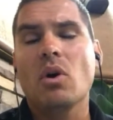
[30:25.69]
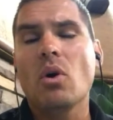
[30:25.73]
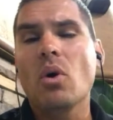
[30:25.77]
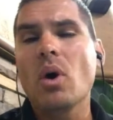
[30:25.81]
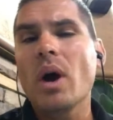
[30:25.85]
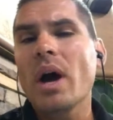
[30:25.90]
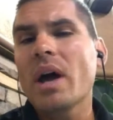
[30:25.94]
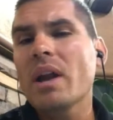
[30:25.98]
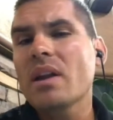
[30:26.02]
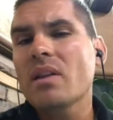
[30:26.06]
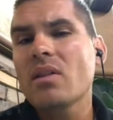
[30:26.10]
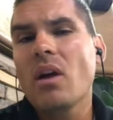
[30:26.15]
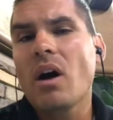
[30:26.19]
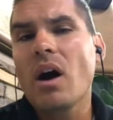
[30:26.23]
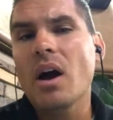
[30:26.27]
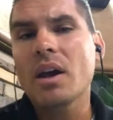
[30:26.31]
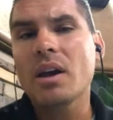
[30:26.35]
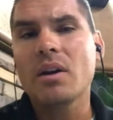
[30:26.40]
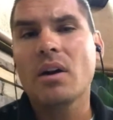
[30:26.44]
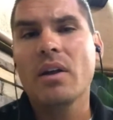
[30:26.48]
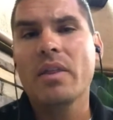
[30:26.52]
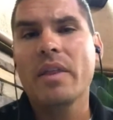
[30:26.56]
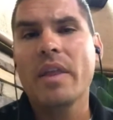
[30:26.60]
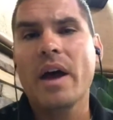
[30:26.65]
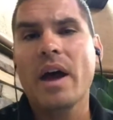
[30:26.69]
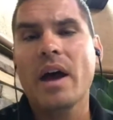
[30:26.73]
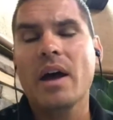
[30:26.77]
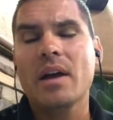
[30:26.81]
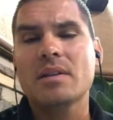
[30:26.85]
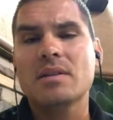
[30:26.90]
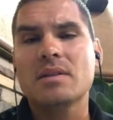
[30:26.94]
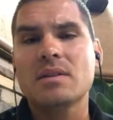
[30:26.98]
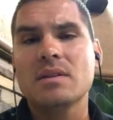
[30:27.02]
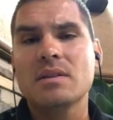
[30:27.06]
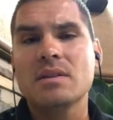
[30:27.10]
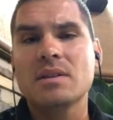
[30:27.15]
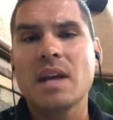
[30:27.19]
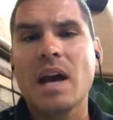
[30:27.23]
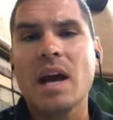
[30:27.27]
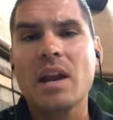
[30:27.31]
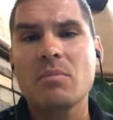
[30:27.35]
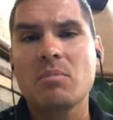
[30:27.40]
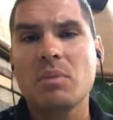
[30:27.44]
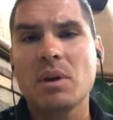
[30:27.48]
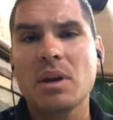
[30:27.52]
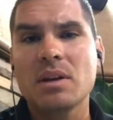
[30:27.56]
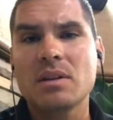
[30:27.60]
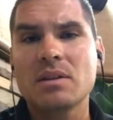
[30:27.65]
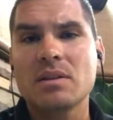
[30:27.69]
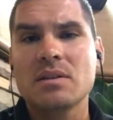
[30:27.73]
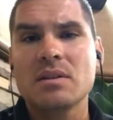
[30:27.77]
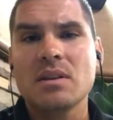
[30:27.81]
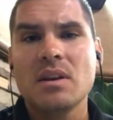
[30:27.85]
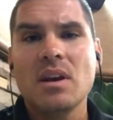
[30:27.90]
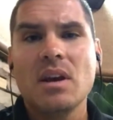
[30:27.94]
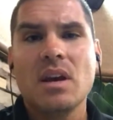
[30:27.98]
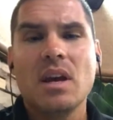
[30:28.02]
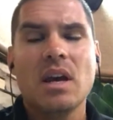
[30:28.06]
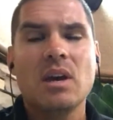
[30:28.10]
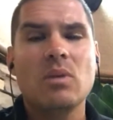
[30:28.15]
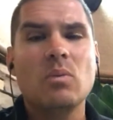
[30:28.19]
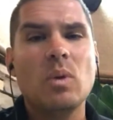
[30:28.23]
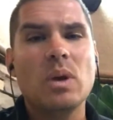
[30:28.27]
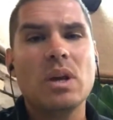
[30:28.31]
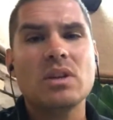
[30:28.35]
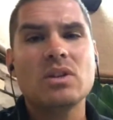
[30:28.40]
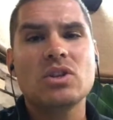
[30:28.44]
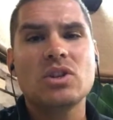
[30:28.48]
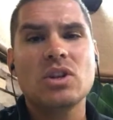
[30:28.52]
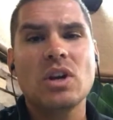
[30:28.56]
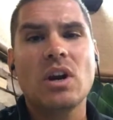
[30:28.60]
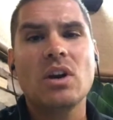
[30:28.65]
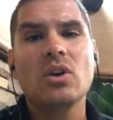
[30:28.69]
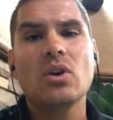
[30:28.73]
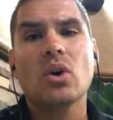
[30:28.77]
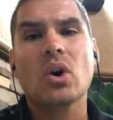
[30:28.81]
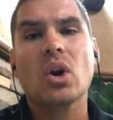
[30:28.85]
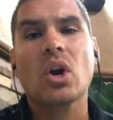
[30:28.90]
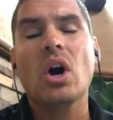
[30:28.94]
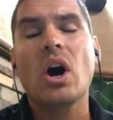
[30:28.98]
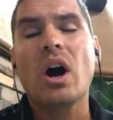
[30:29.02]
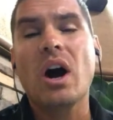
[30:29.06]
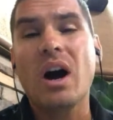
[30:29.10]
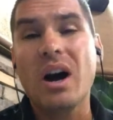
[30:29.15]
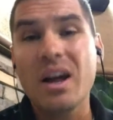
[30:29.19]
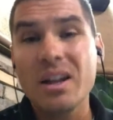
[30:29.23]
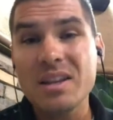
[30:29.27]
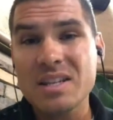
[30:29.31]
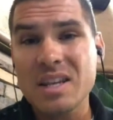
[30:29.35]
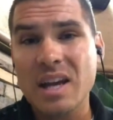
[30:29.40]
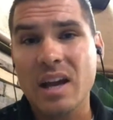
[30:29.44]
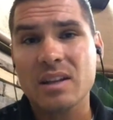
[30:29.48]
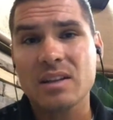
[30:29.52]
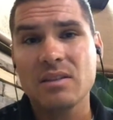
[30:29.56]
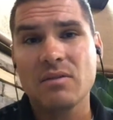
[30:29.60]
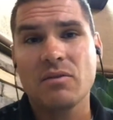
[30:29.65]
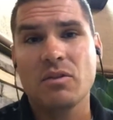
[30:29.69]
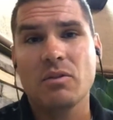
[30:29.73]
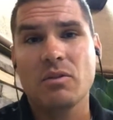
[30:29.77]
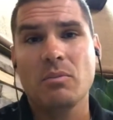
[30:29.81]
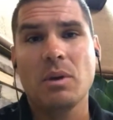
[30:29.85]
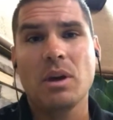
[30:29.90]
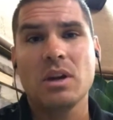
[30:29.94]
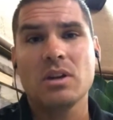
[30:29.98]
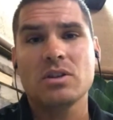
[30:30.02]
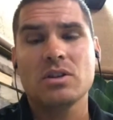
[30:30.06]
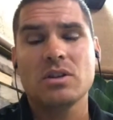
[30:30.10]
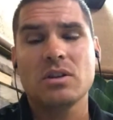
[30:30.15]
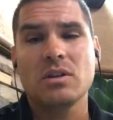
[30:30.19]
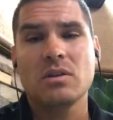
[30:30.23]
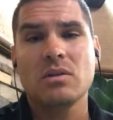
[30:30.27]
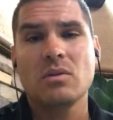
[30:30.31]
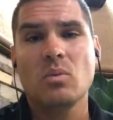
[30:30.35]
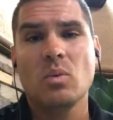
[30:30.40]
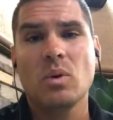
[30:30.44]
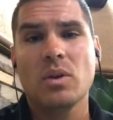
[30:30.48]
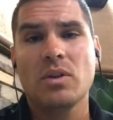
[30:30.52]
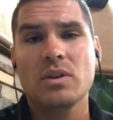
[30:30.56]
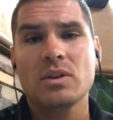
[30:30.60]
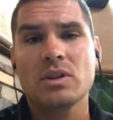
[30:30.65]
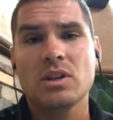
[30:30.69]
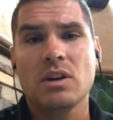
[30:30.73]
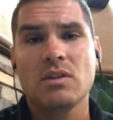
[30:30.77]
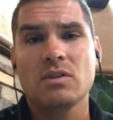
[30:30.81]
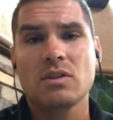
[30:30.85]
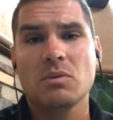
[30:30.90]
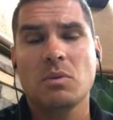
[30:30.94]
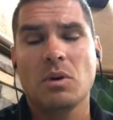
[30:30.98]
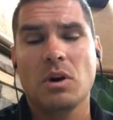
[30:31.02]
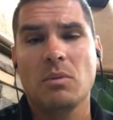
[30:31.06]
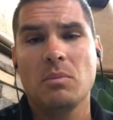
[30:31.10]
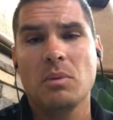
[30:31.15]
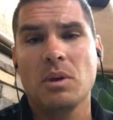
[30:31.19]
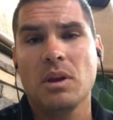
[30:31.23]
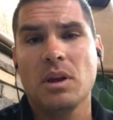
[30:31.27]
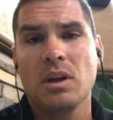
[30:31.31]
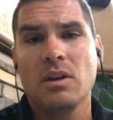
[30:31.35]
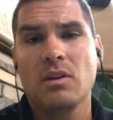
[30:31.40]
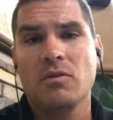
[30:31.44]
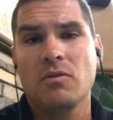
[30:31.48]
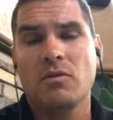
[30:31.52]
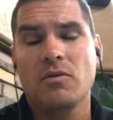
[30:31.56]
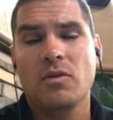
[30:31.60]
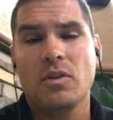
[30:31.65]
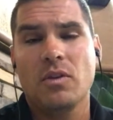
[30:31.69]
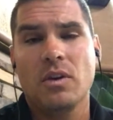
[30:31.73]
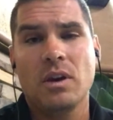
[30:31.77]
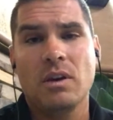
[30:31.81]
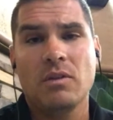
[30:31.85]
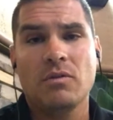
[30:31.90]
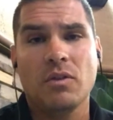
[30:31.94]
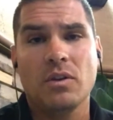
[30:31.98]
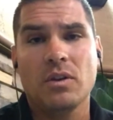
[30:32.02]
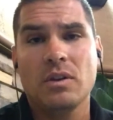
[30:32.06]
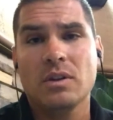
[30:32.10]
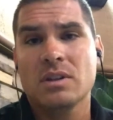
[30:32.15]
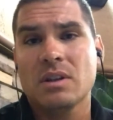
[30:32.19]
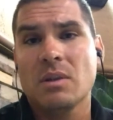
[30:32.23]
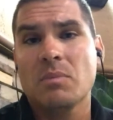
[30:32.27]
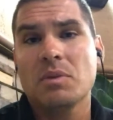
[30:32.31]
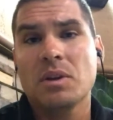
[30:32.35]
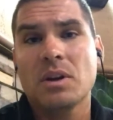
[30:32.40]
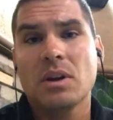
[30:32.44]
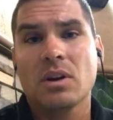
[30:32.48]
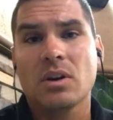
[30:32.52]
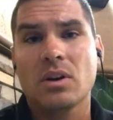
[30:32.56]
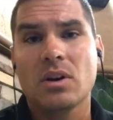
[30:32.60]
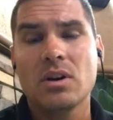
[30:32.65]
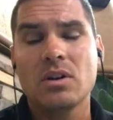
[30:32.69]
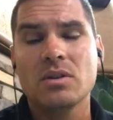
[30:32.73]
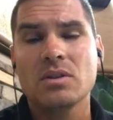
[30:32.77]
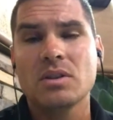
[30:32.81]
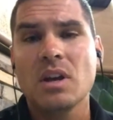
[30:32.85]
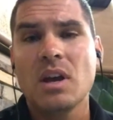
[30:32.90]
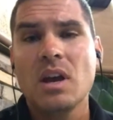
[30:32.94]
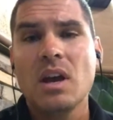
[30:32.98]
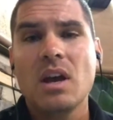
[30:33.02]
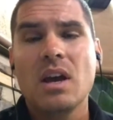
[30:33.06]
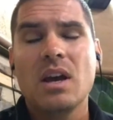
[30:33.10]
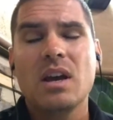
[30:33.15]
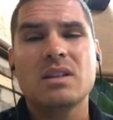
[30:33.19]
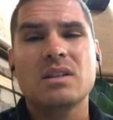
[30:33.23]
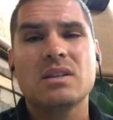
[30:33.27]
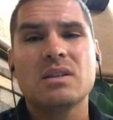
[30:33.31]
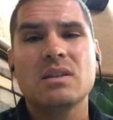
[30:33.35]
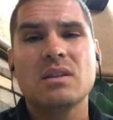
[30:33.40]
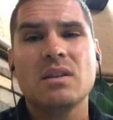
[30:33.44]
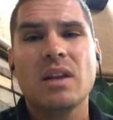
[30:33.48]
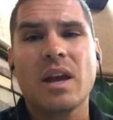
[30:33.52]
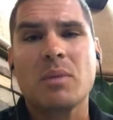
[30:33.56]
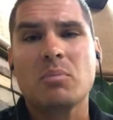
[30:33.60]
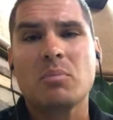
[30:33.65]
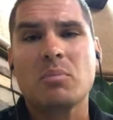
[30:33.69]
go ahead and log it on that database, and we can share your contact information with the sheriff's department if something occurs. It's